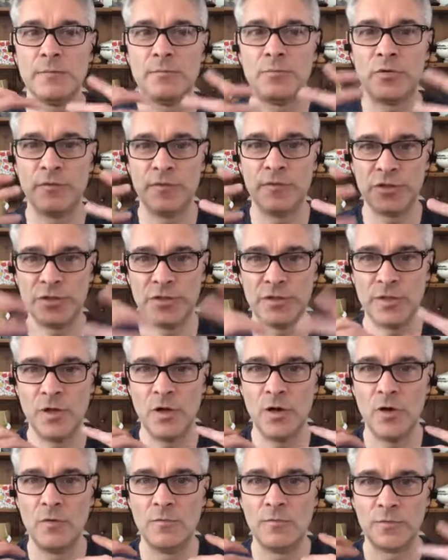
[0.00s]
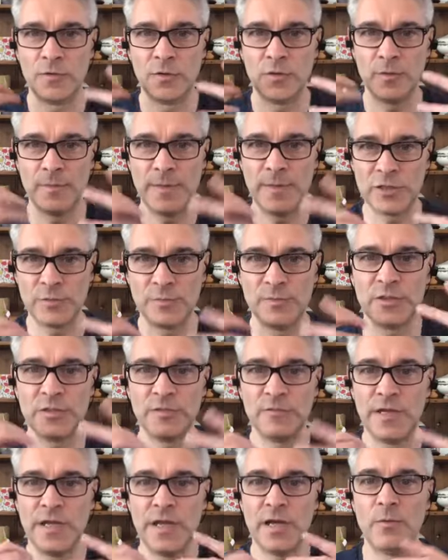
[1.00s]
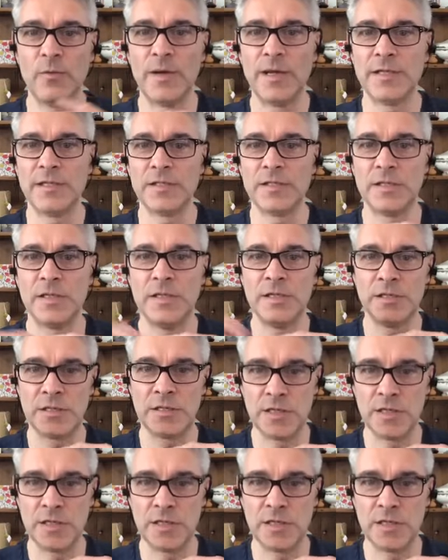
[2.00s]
provision of you know the management of the airway is is mm.